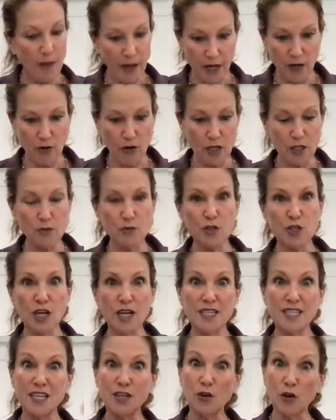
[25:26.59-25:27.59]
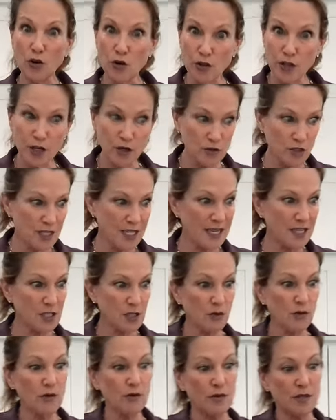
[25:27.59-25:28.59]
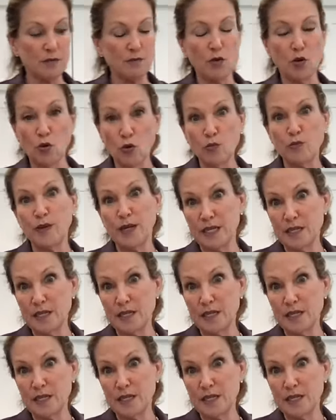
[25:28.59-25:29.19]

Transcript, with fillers: pie crust, which I did earlier today, so it was cool,